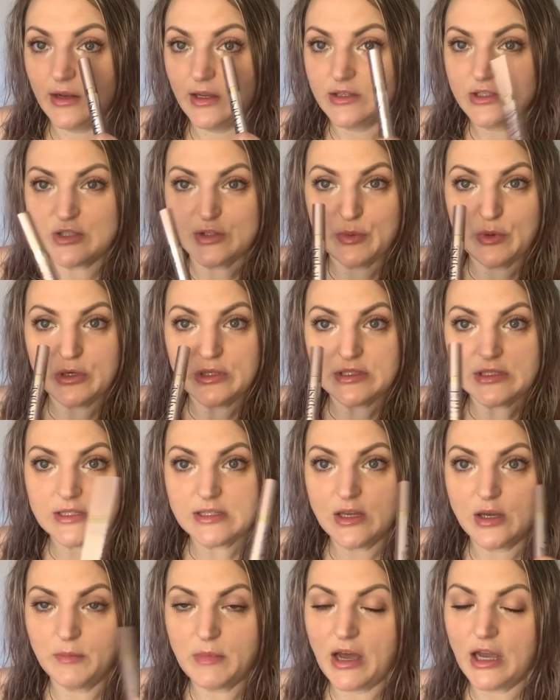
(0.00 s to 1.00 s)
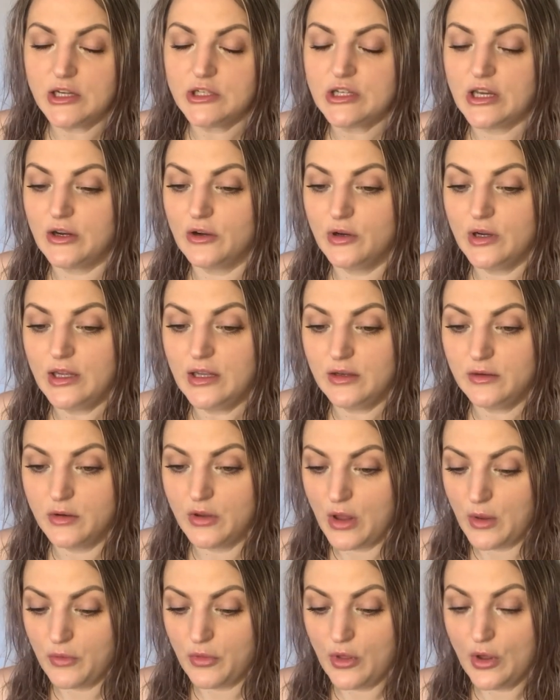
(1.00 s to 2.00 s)
I just put some eyeshadow in
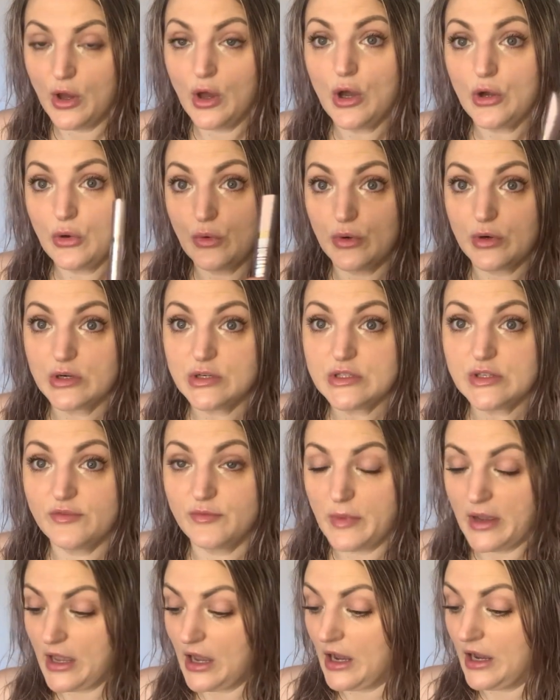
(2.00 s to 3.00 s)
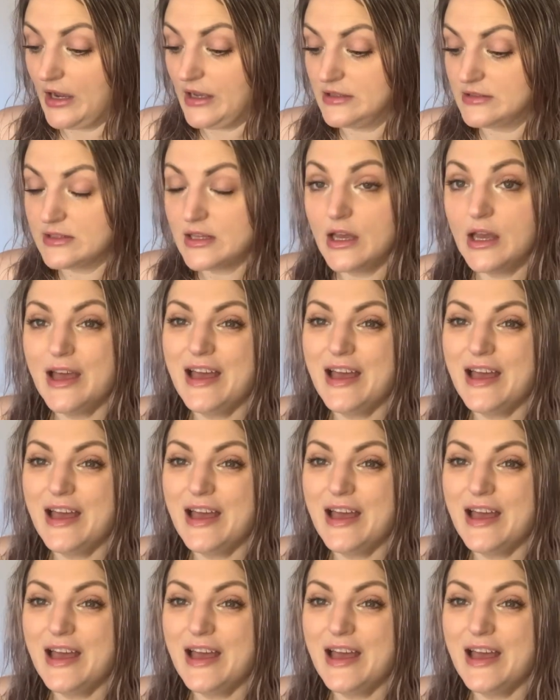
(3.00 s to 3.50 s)
the corners of my eyes,